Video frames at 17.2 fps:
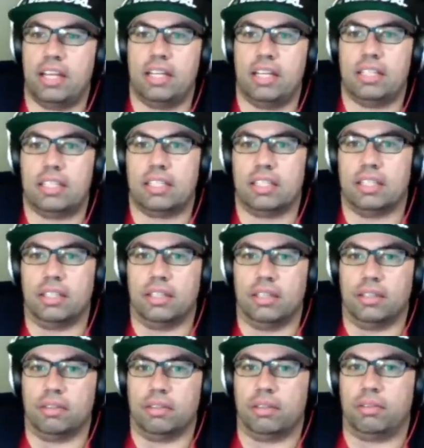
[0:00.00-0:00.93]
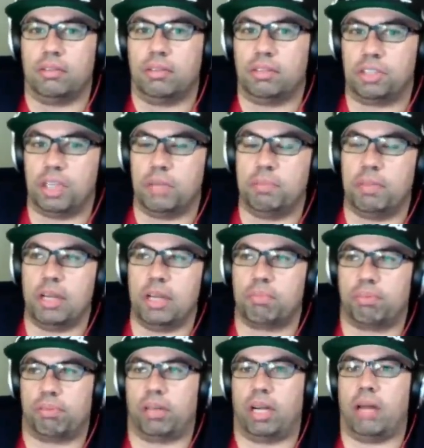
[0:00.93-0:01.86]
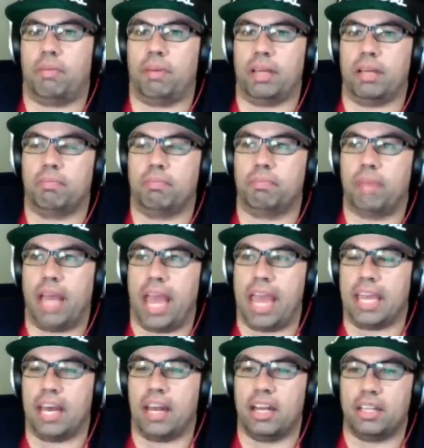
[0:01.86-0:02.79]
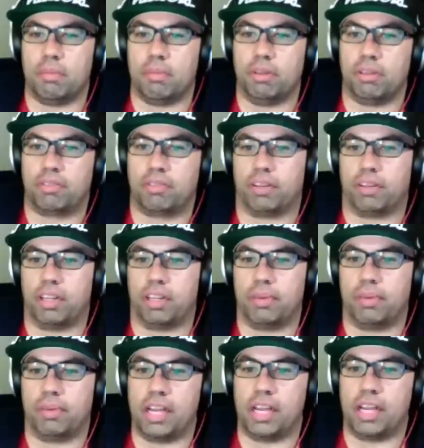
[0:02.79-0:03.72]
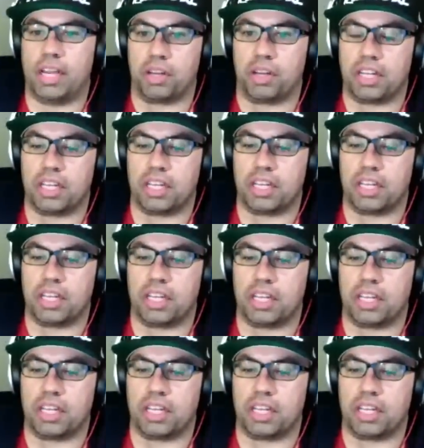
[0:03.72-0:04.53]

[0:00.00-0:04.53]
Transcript: So Jim Lee oh, probably hang out at the booth for a little bit. He usually does.